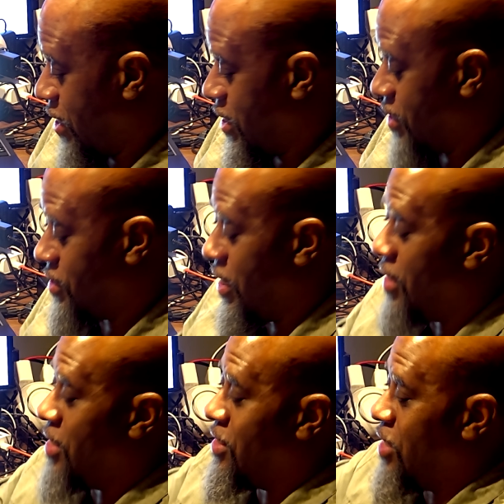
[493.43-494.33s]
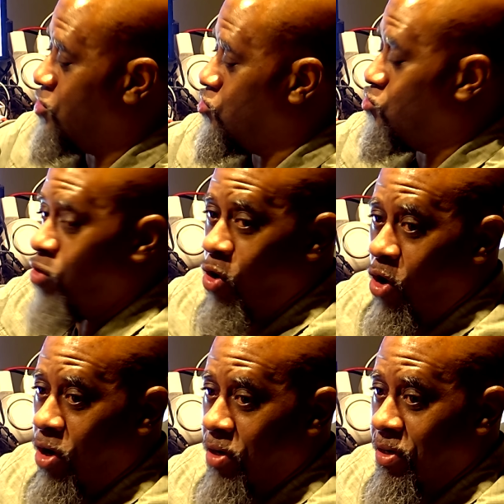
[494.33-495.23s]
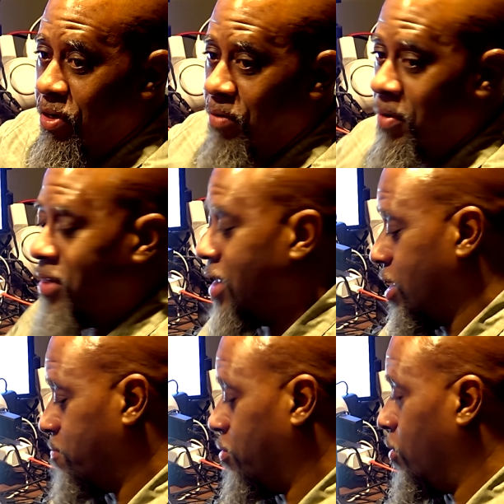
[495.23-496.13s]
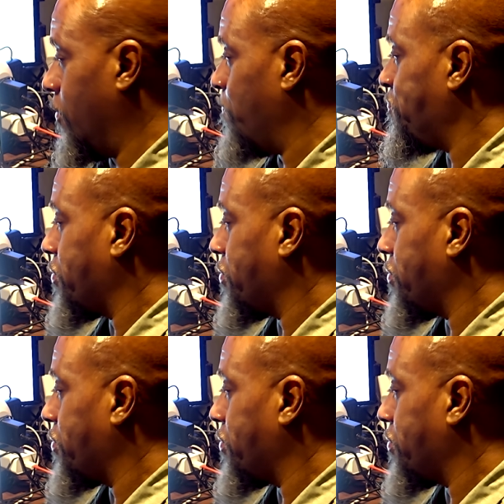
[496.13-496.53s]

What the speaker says: it is a strong magnetic pull.